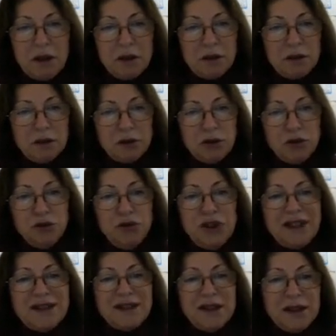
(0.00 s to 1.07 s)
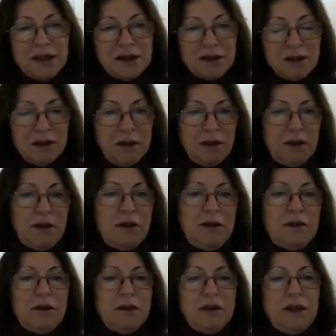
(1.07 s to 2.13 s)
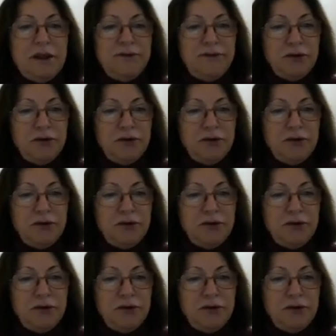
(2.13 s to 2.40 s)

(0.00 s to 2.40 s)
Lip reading: to resist the